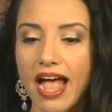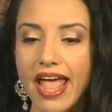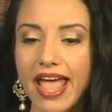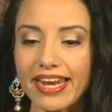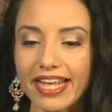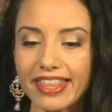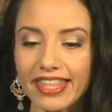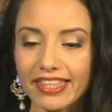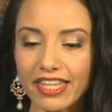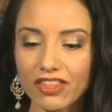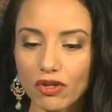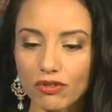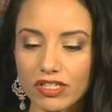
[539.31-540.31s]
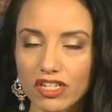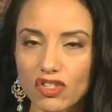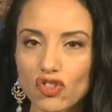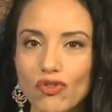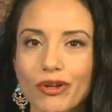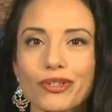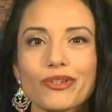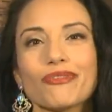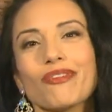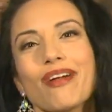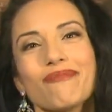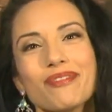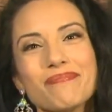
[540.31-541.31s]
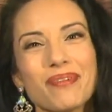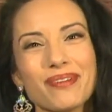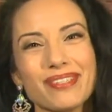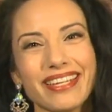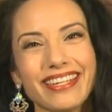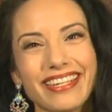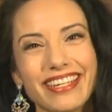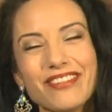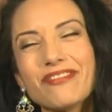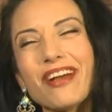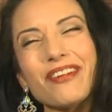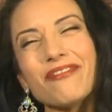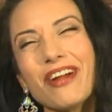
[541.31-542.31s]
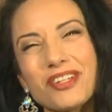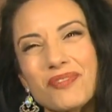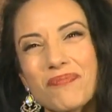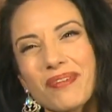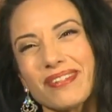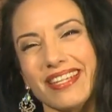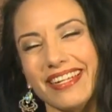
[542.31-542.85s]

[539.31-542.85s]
And I think that there's an instructor for every person. You've got to find your person.